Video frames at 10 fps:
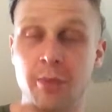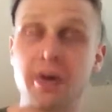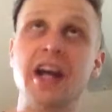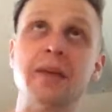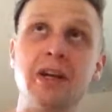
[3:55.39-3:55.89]

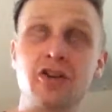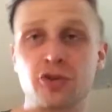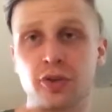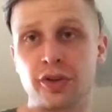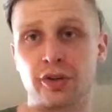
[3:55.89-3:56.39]
But I can make
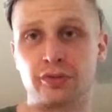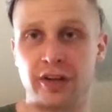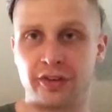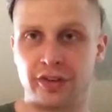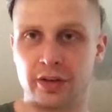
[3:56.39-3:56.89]
short little
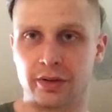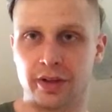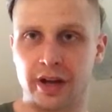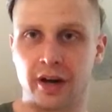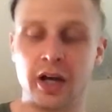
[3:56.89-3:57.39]
runs here
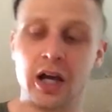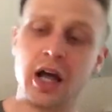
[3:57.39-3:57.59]
and there.